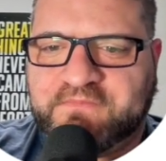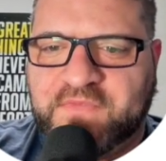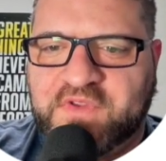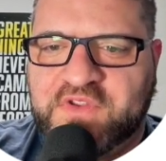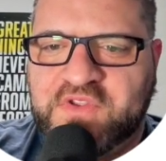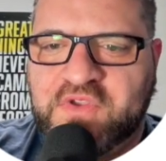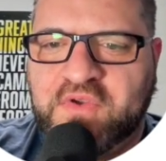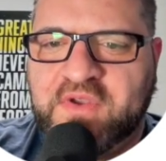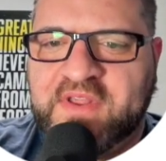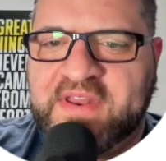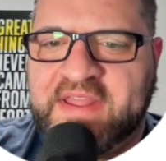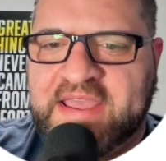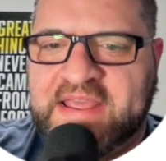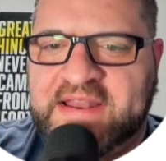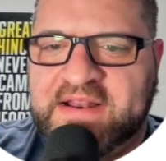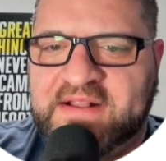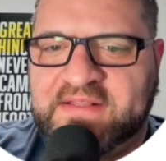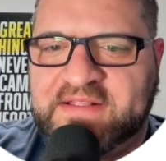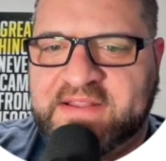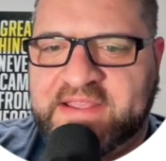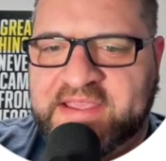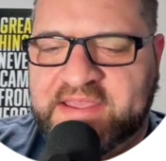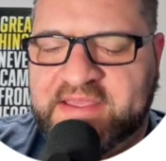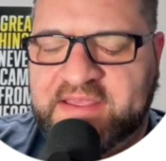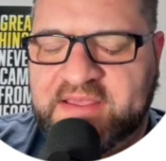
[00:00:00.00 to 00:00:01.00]
You could add a
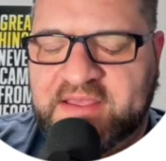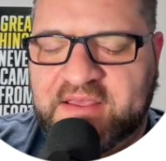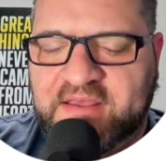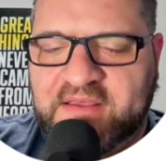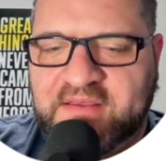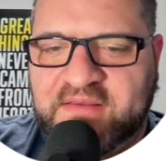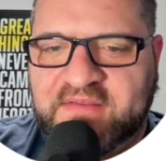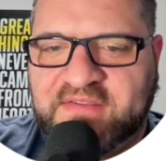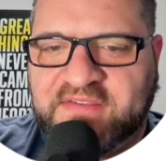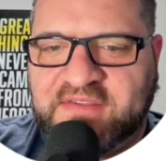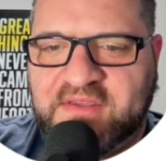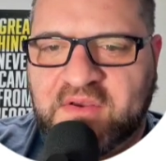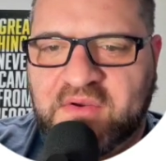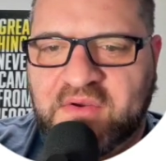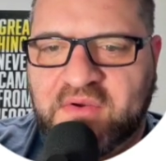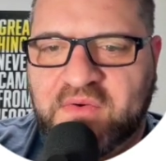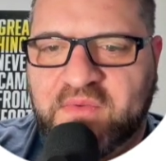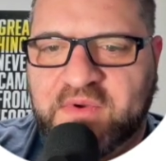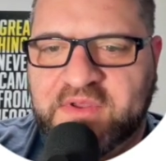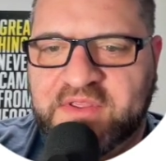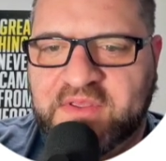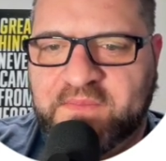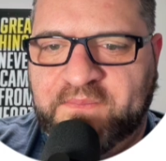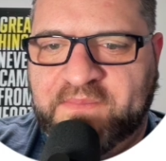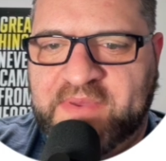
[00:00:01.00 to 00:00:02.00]
link. So
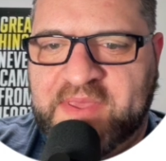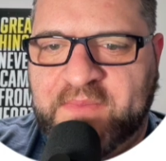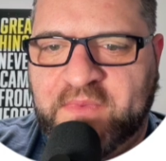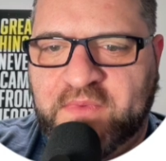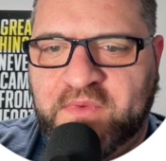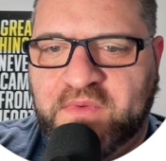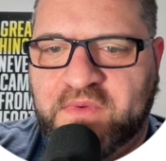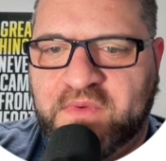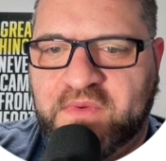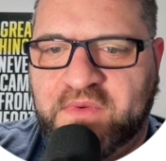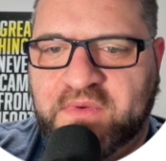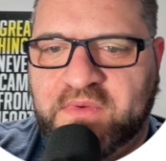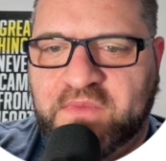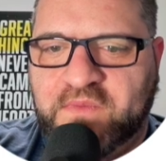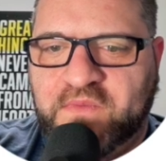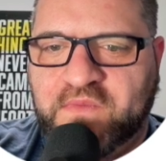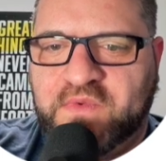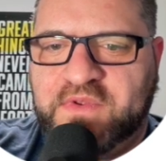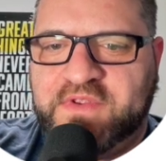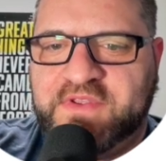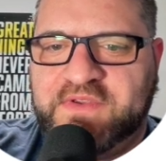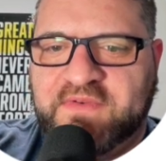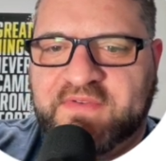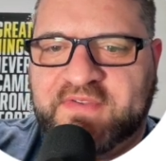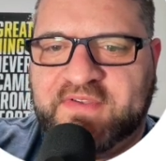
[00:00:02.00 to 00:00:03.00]
what people
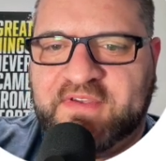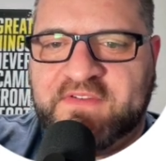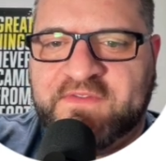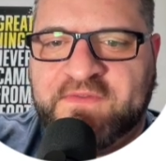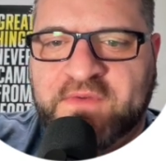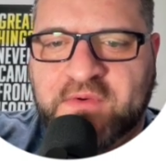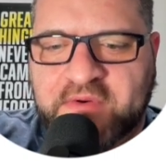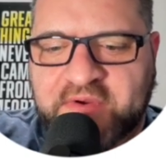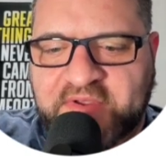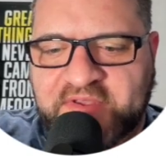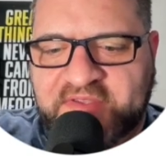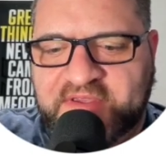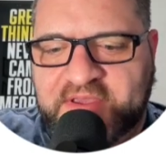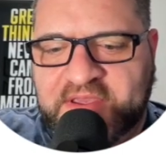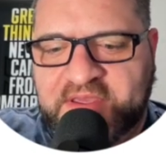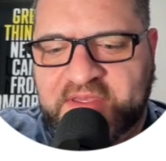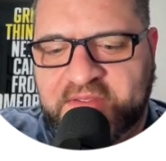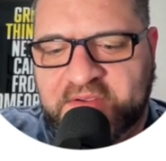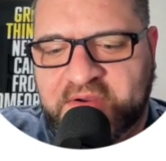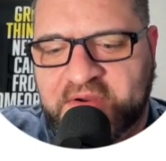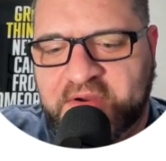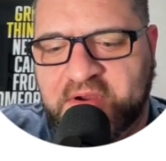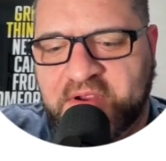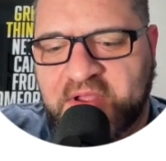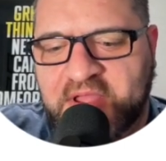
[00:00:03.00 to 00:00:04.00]
would use this for is
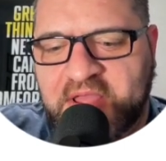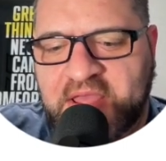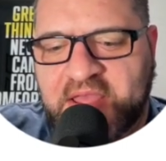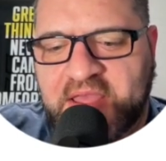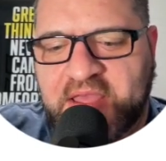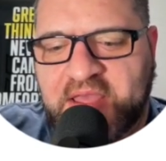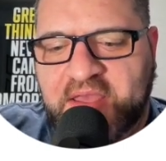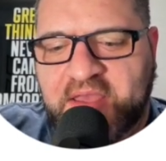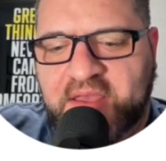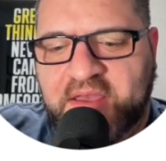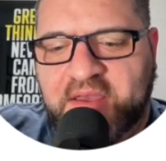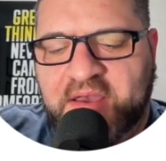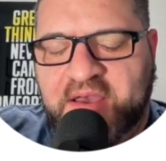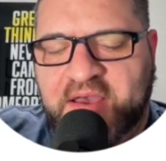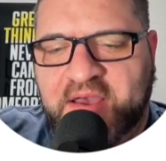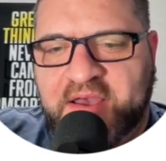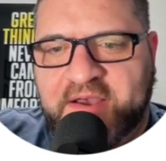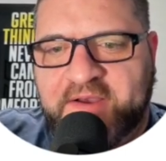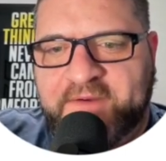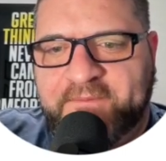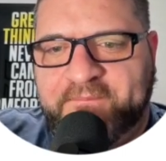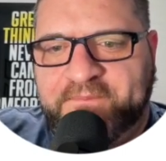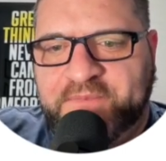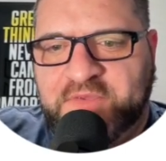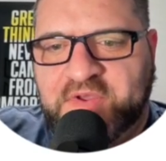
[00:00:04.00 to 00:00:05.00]
either
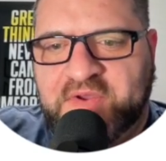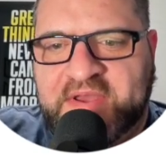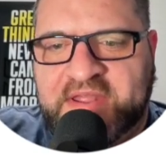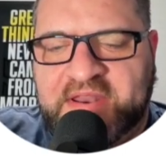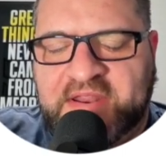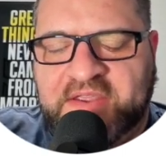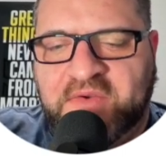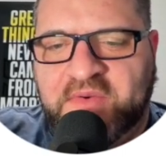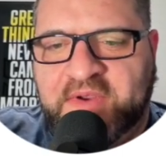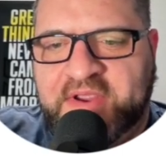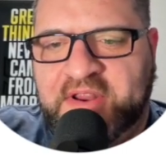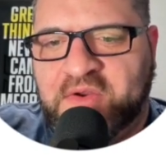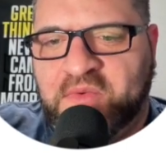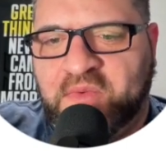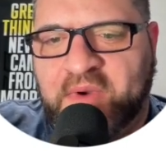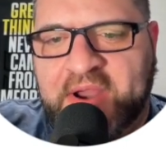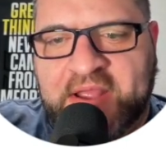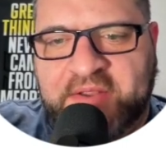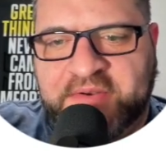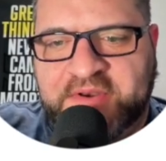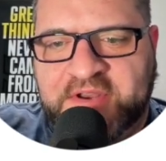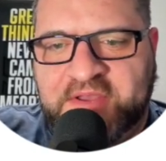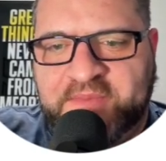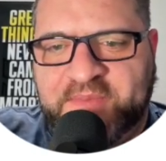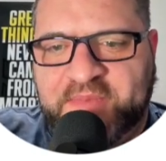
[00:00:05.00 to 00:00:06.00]
you kind of create a
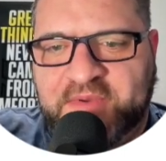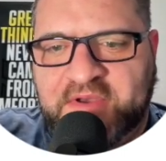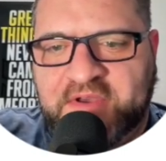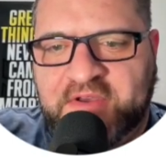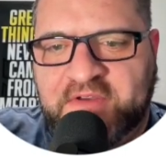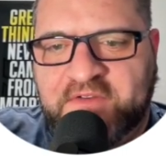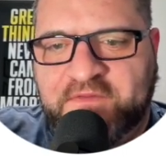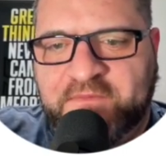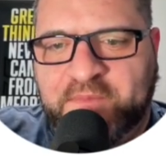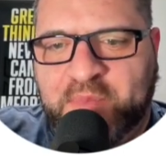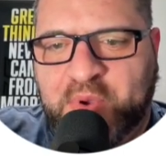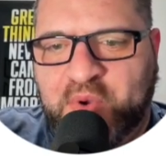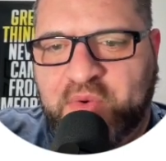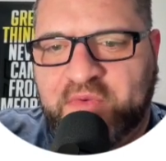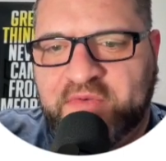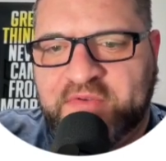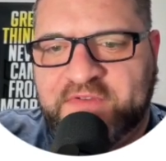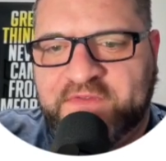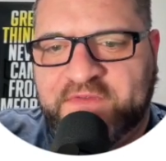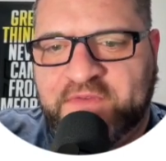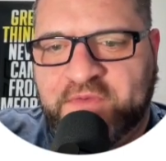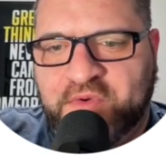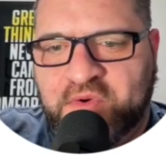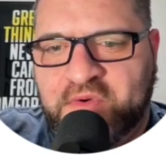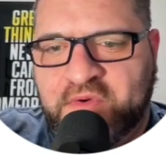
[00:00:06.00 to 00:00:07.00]
roundup of
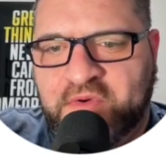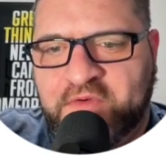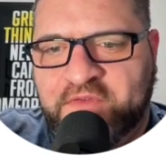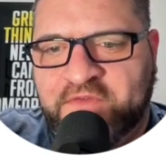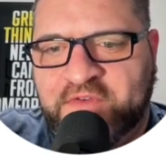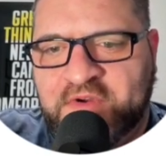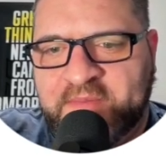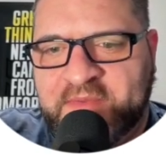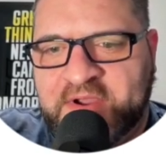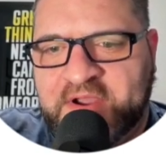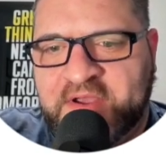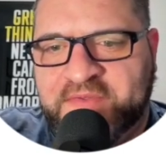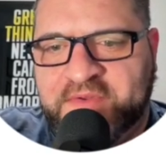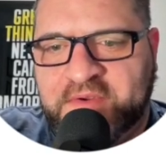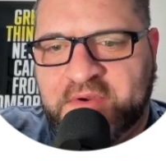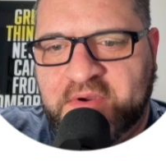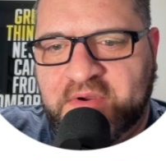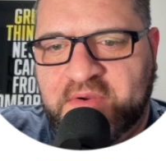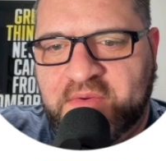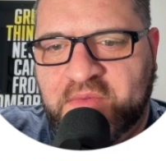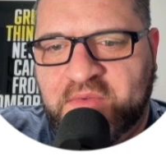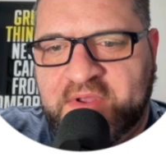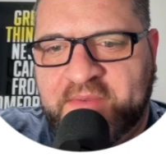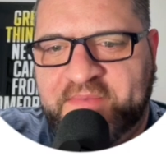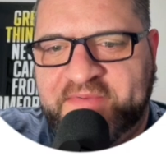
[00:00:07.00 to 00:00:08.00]
posts from
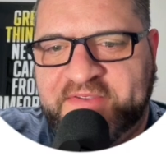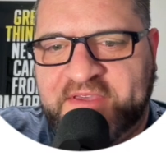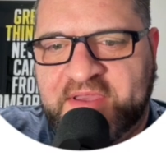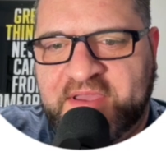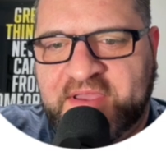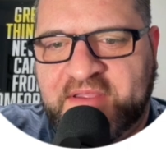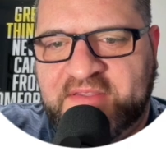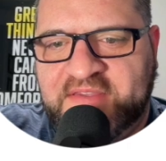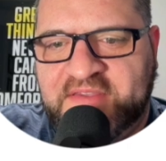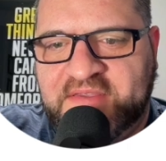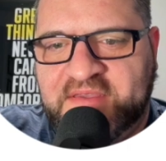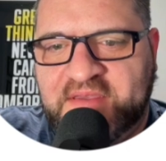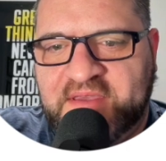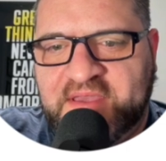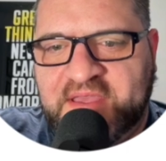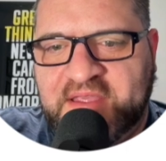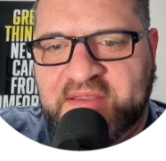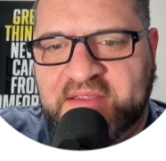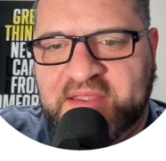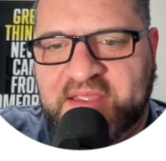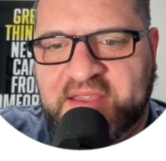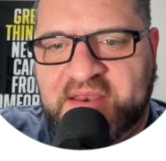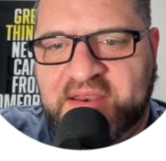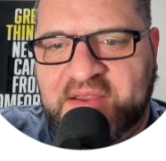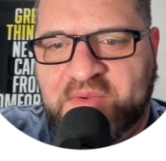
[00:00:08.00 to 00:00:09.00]
other websites,
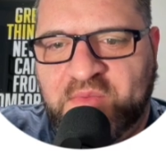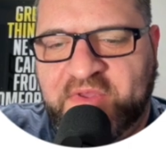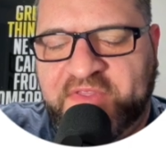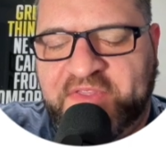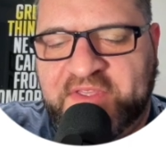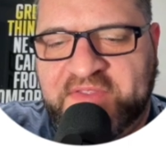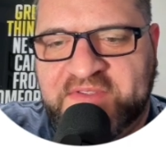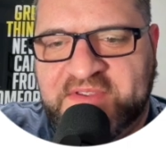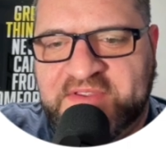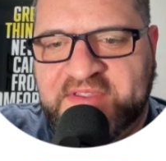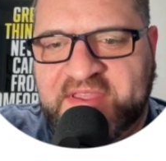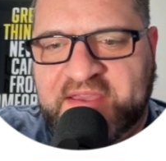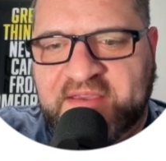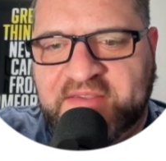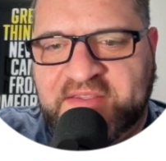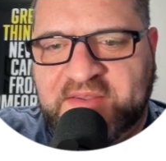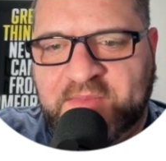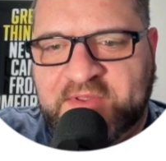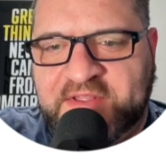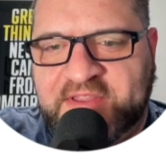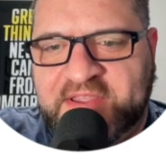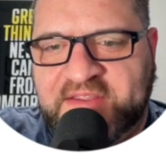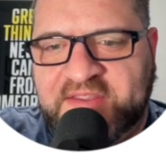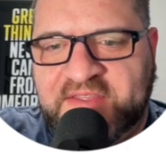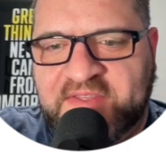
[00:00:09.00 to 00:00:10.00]
and then within the text, it
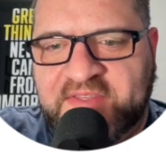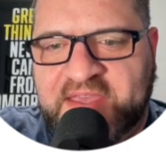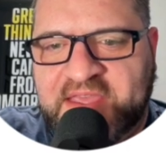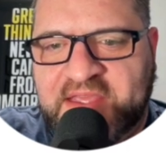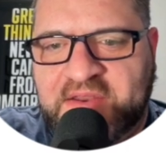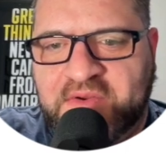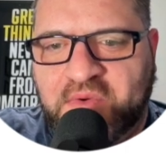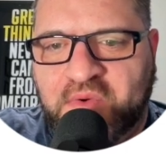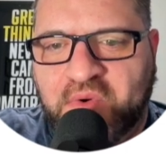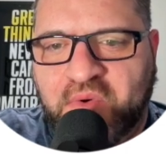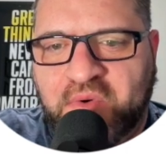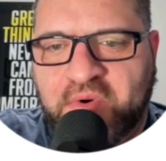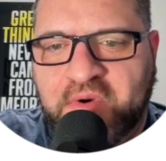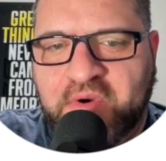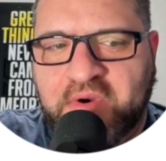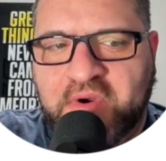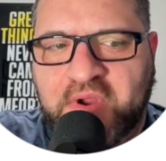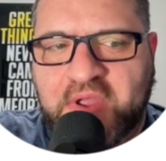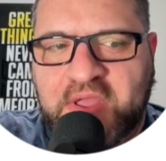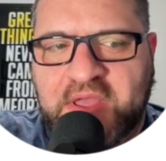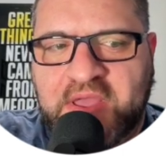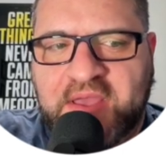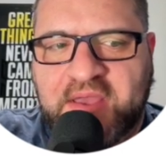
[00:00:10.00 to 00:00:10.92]
would link to that, or